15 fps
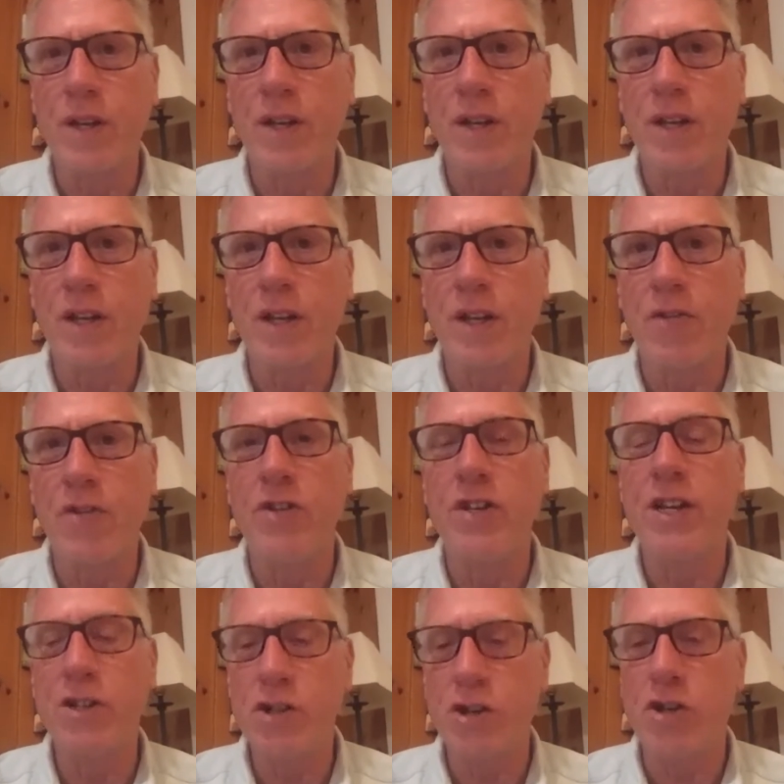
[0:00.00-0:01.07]
you know, it was an
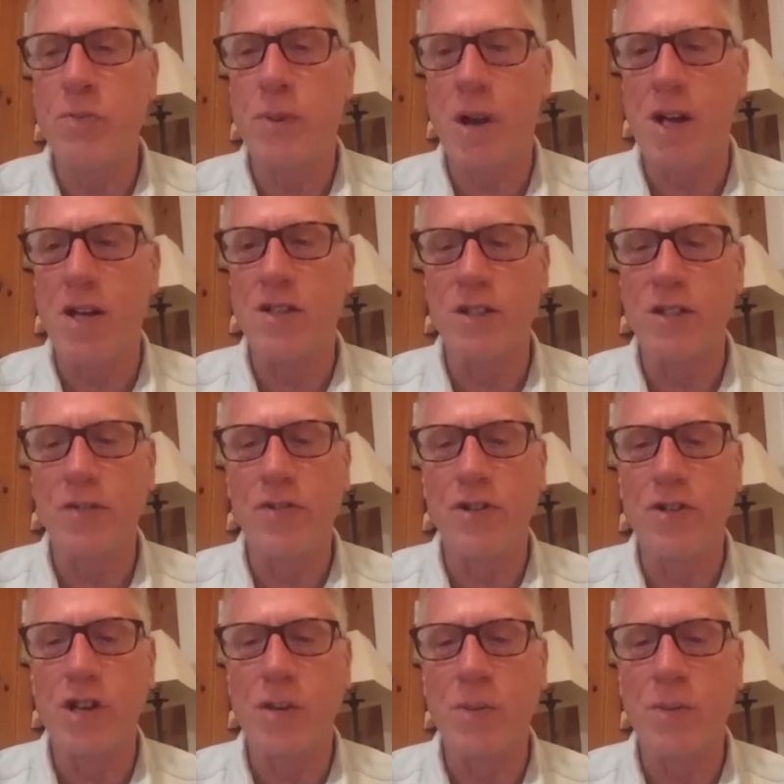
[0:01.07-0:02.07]
insurance policy for some.